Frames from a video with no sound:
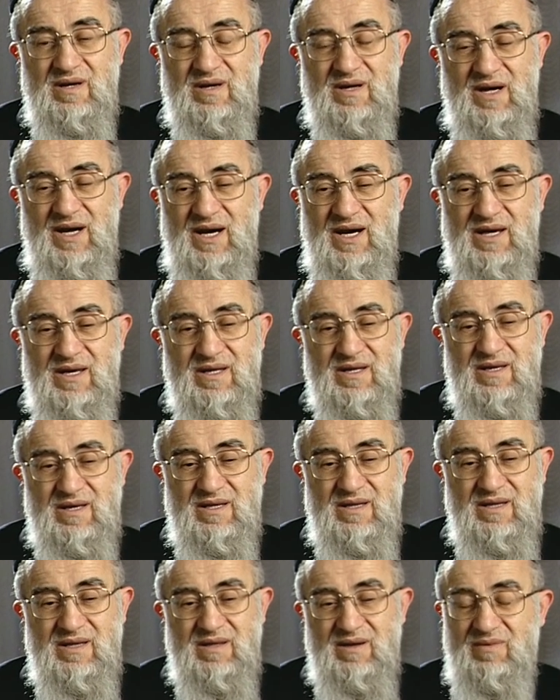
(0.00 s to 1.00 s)
I
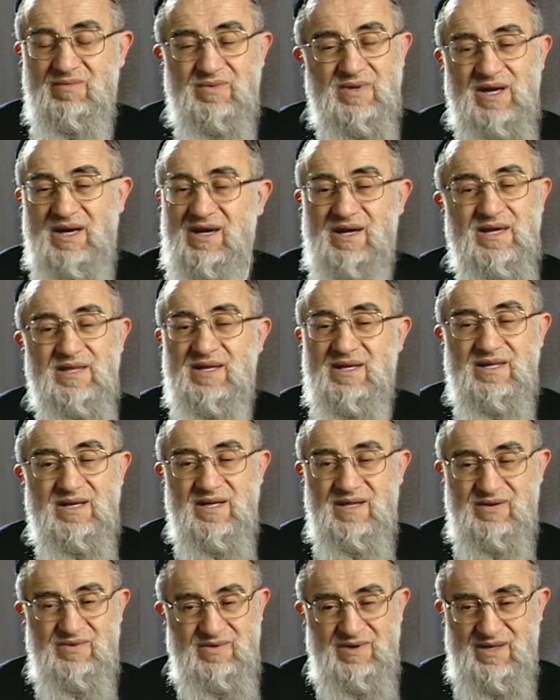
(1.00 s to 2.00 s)
don't. I cannot
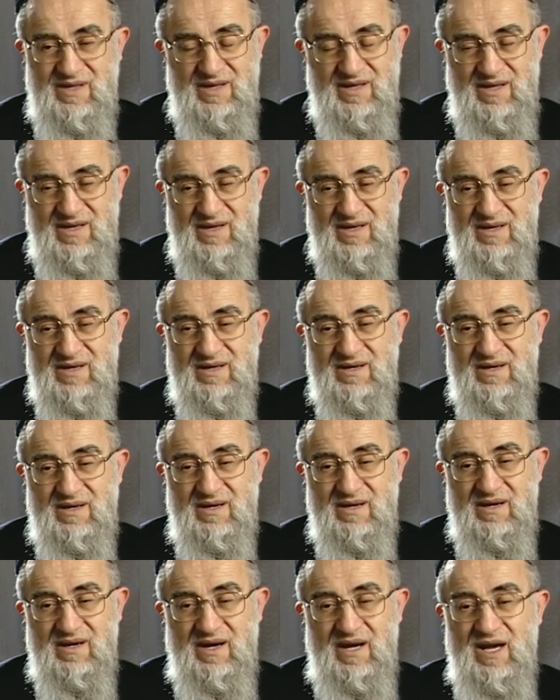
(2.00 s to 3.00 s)
tell you anything.
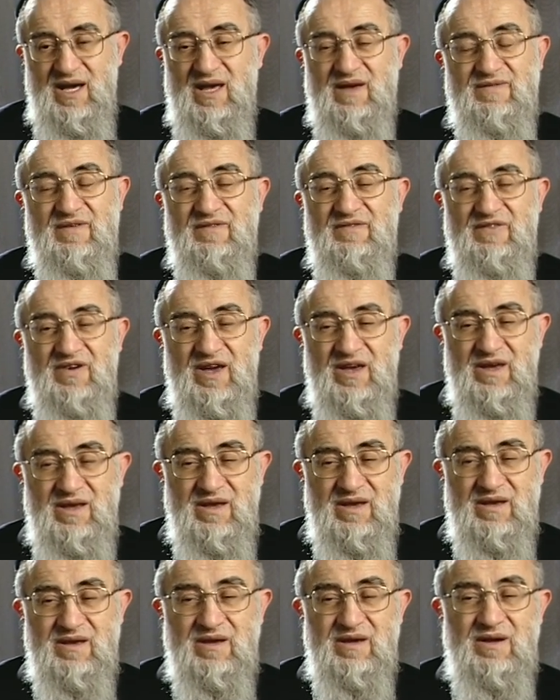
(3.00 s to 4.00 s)
I have a
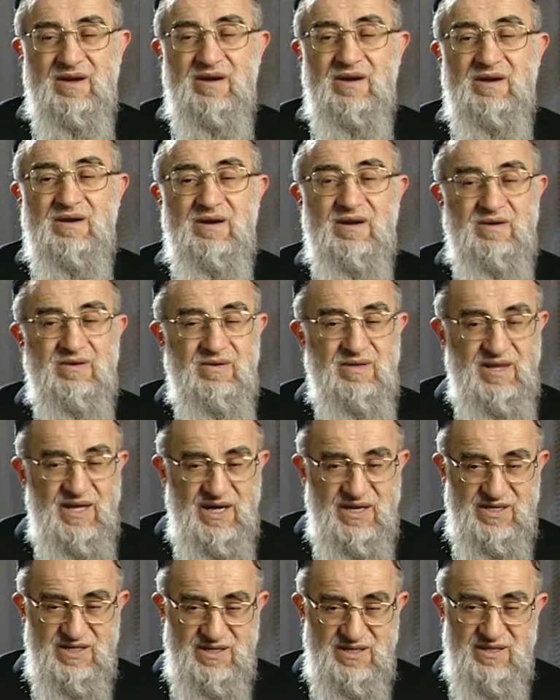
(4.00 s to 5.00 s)
vague
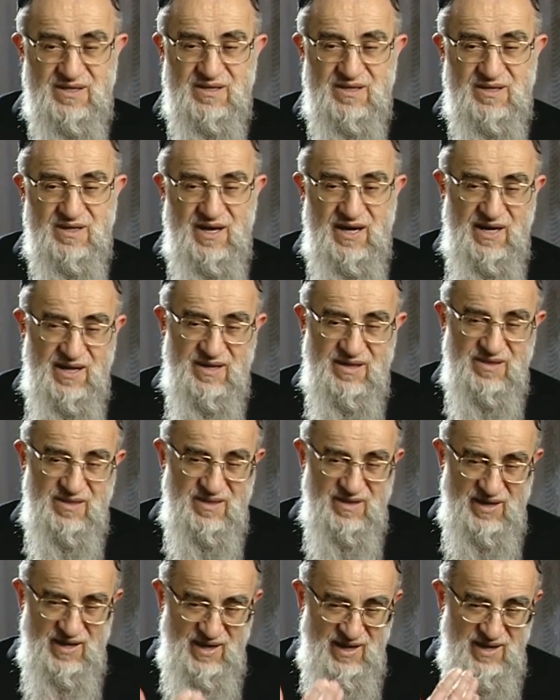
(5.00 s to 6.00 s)
recollection. I
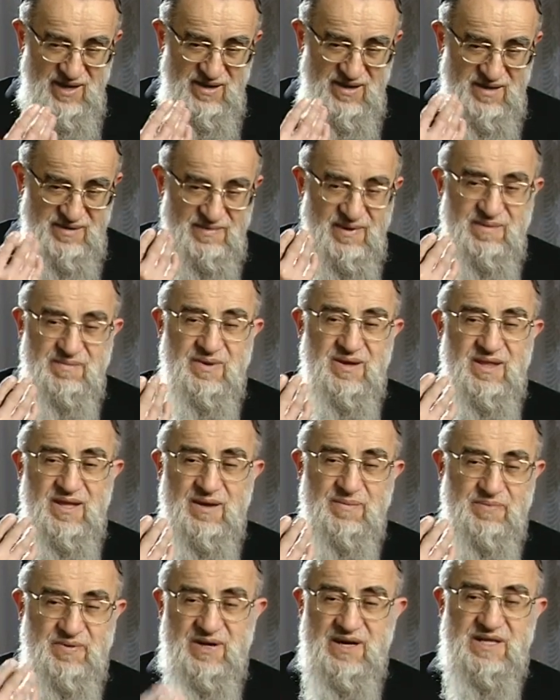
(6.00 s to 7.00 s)
I remember
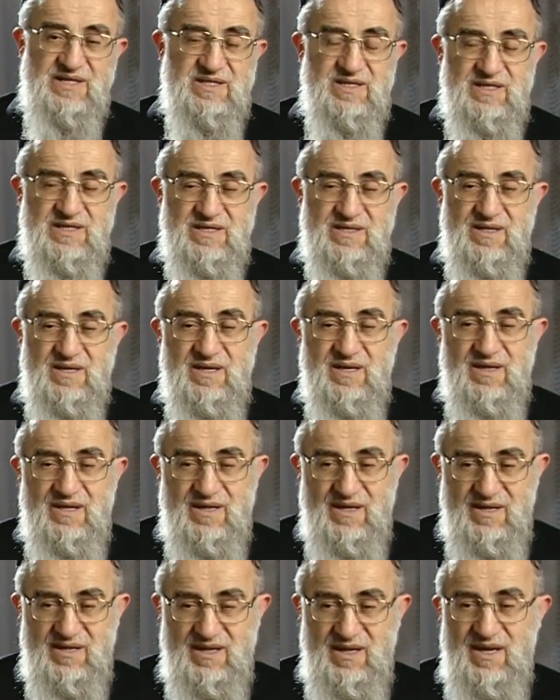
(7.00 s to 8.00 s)
their presence.
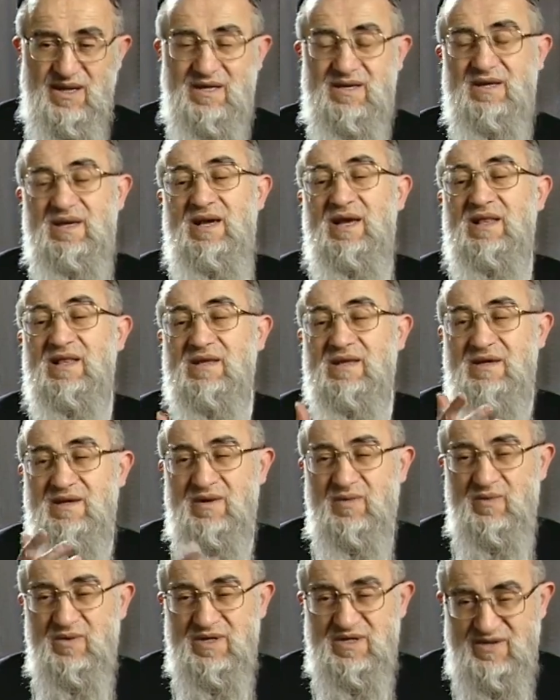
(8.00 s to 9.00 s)
Like
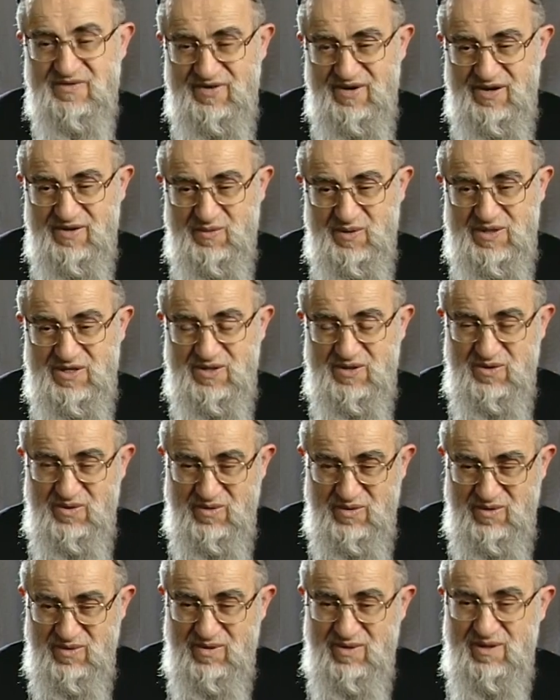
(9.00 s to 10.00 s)
Elke was very was
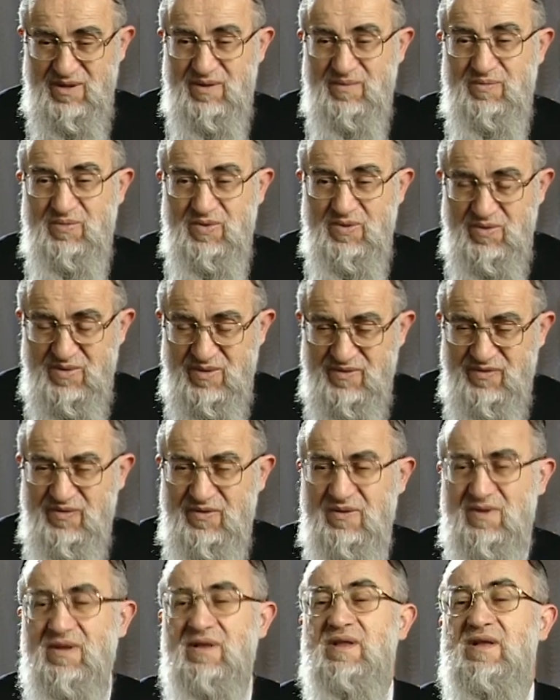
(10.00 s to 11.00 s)
tall,
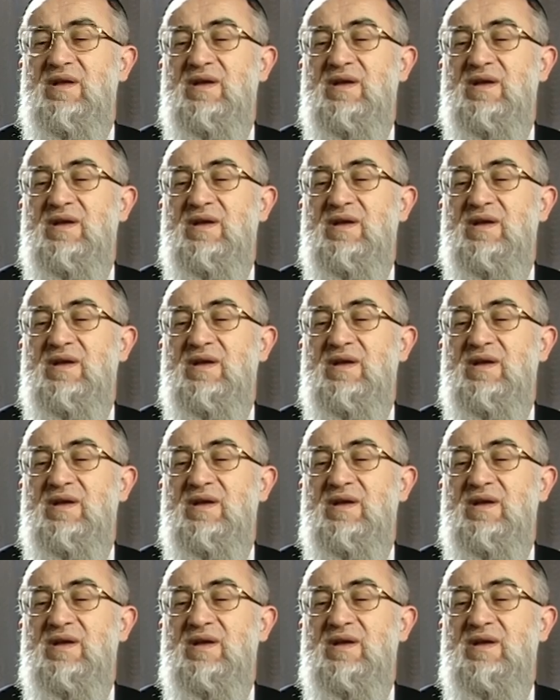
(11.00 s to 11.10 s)
beautiful.